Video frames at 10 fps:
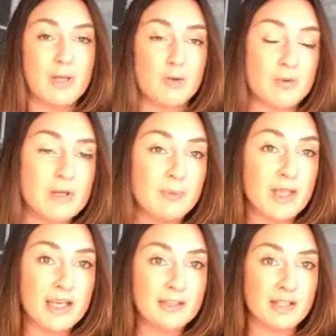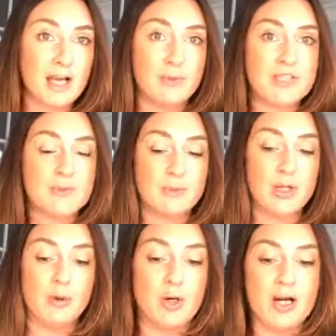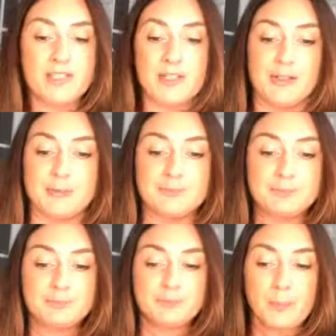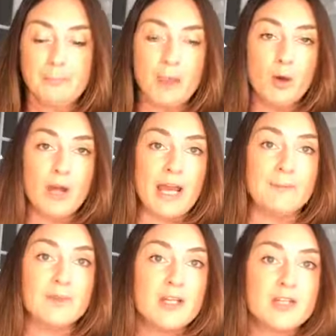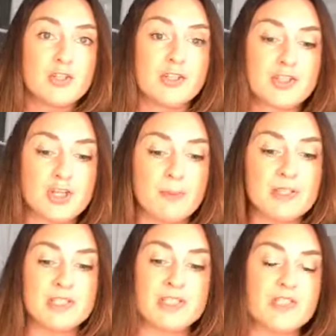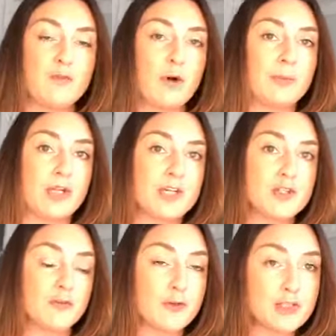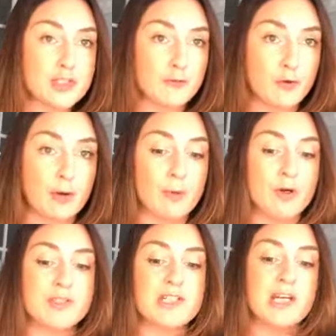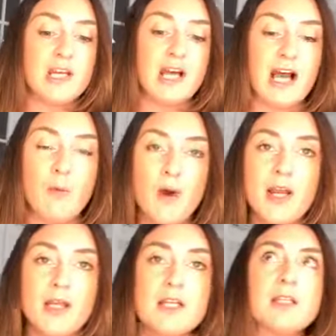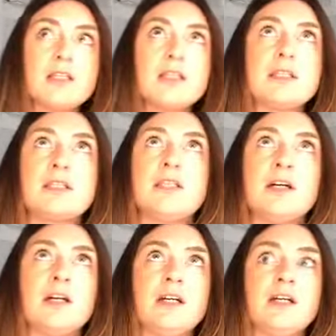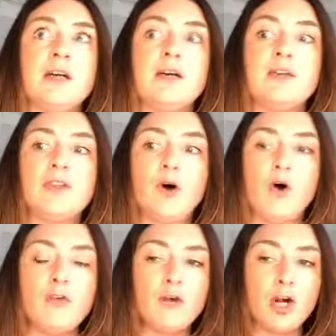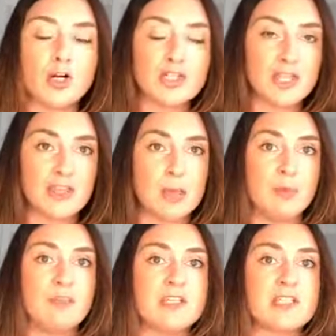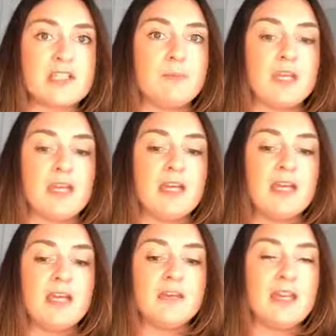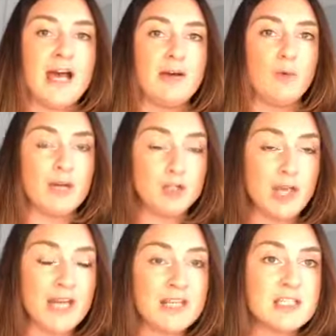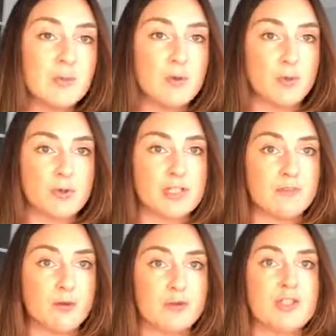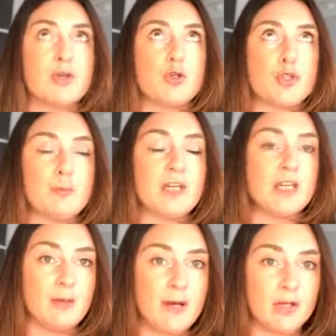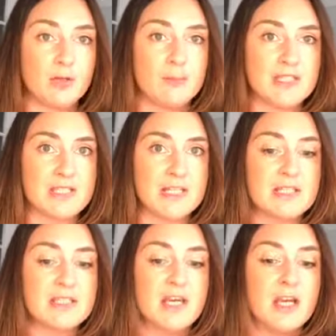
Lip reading: me a replay in the comments below also. Okay, so let's jump into this formula. So first and foremost, I want the overarching theme of this to be that anytime you post on social media about your business,